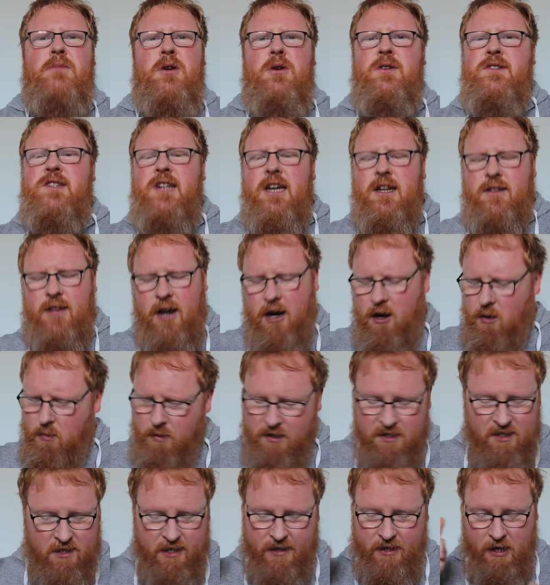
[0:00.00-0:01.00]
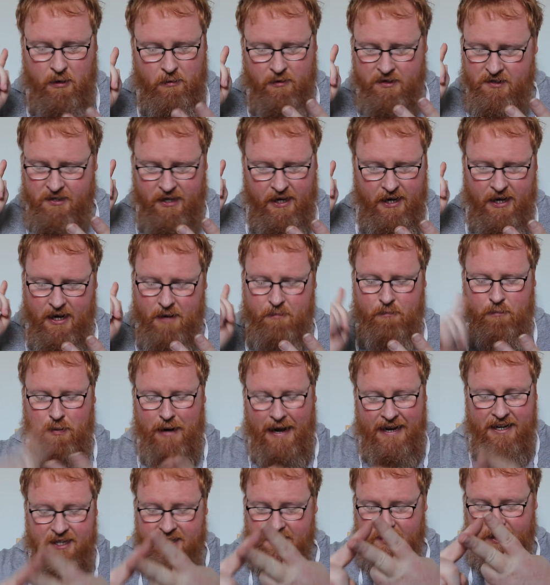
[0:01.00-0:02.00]
music, there was
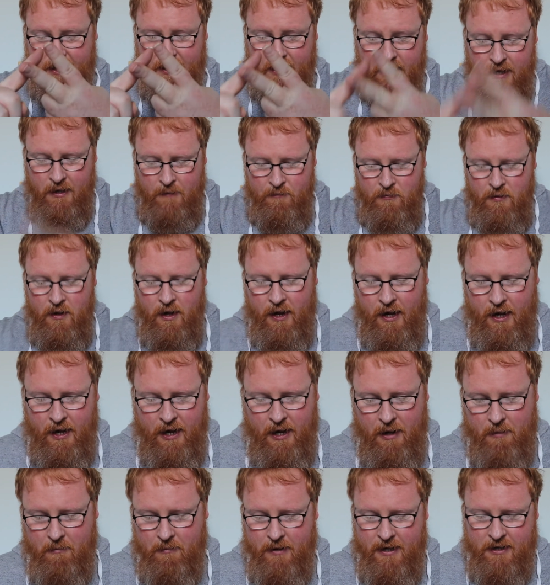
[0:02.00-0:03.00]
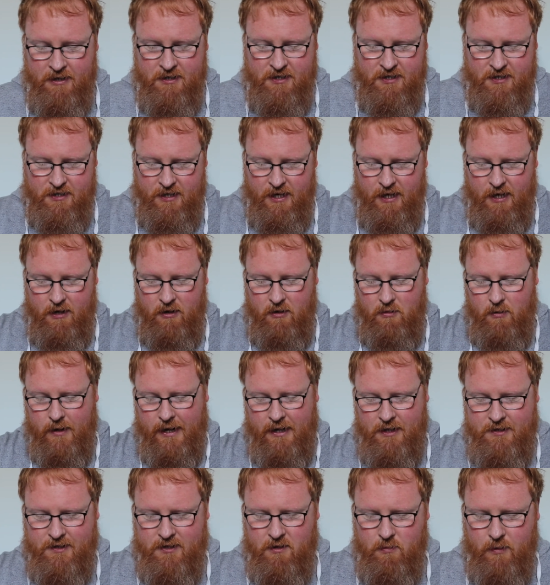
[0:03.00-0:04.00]
Planxty. Let's see, who
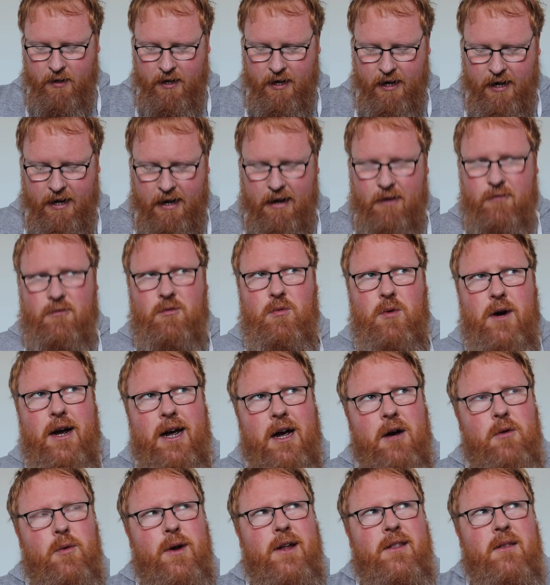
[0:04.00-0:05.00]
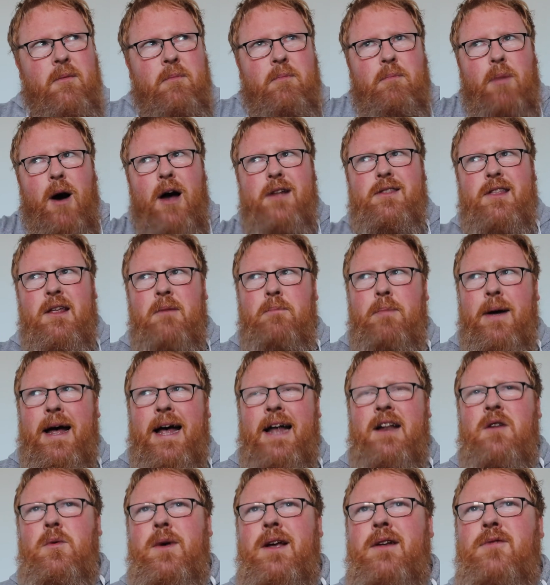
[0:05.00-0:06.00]
else did we have? Well, we had the Bothy
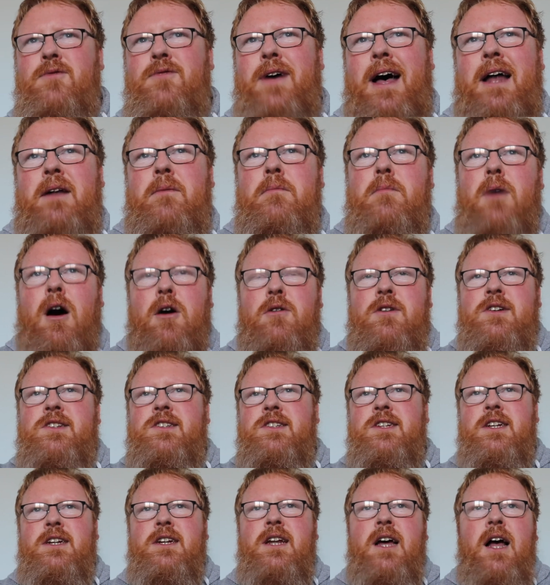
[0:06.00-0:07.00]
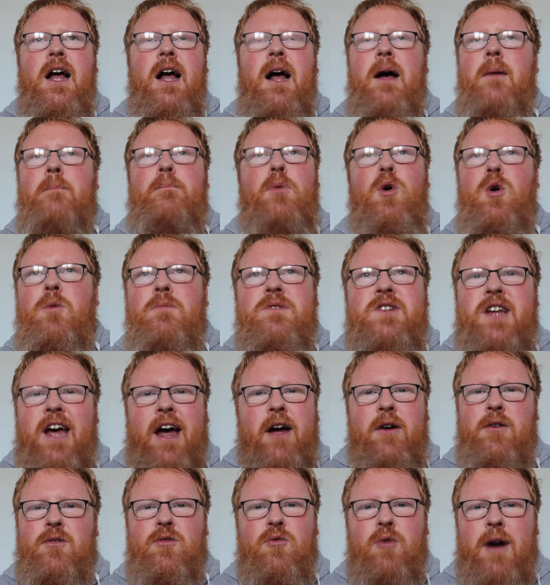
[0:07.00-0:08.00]
Band, we had Van Morrison,
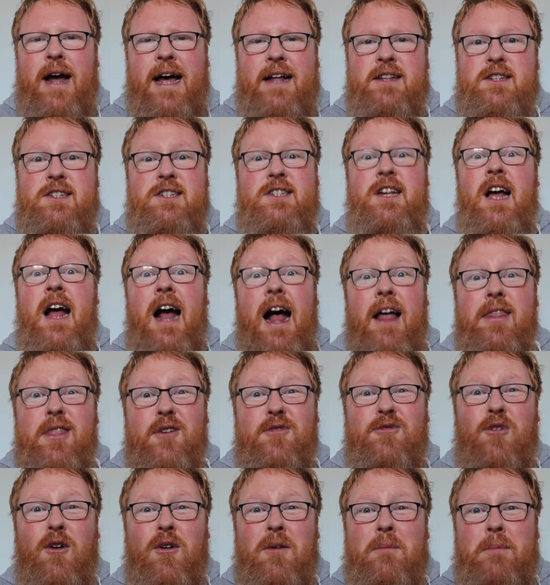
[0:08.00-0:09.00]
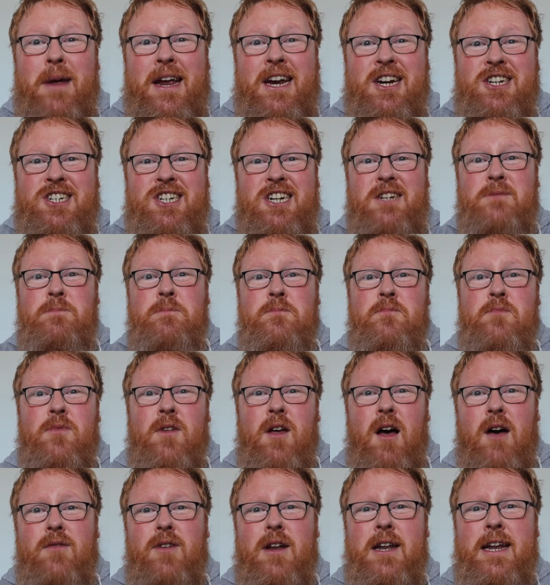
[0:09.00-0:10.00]
Boomtown Rats, and the formation
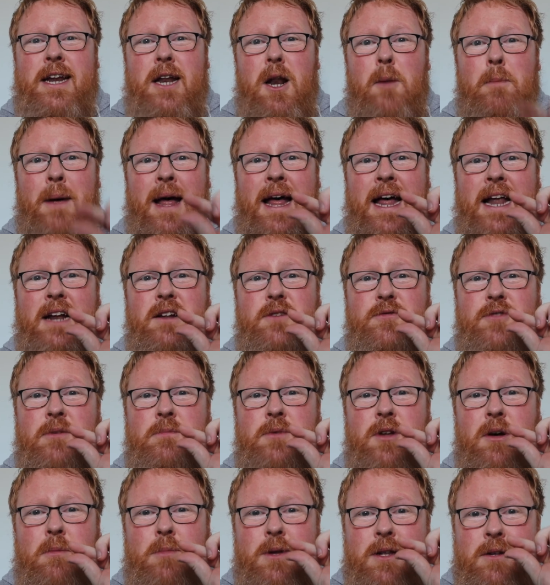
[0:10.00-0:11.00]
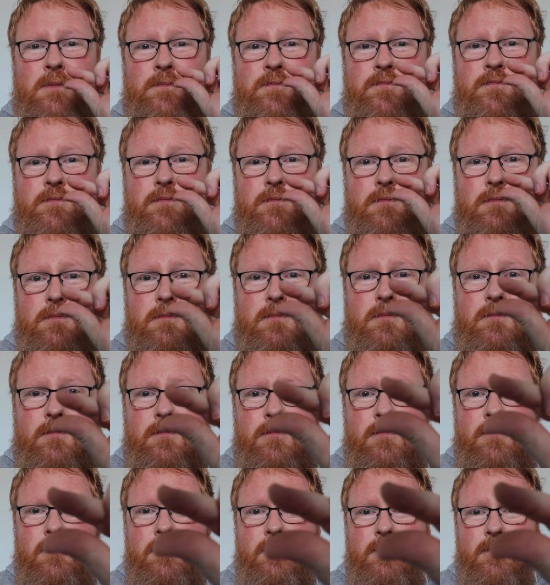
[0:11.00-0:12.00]
of a little band from Dublin
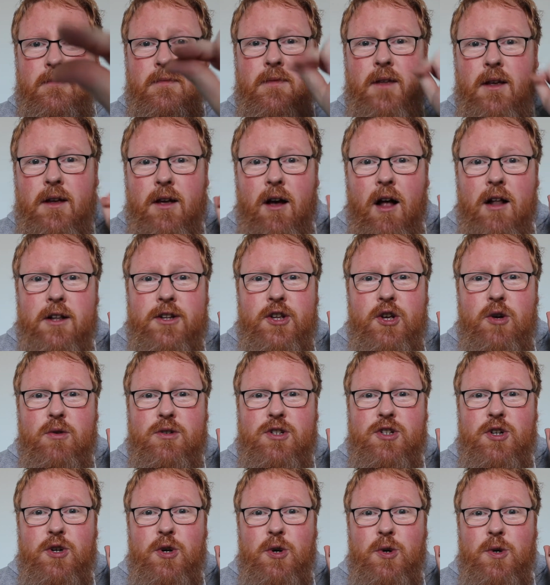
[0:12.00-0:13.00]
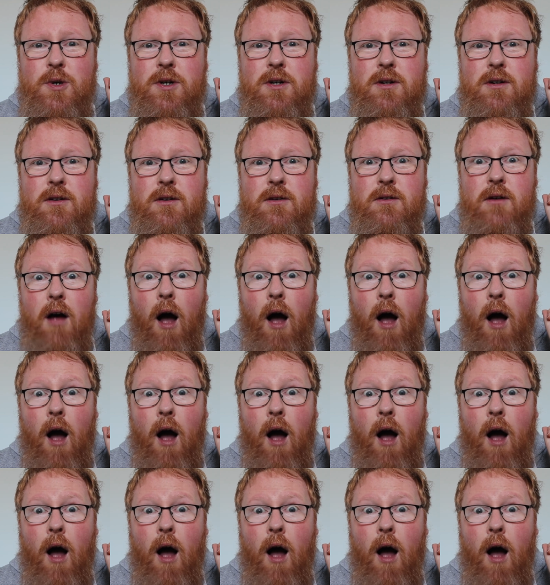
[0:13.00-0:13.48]
called U2.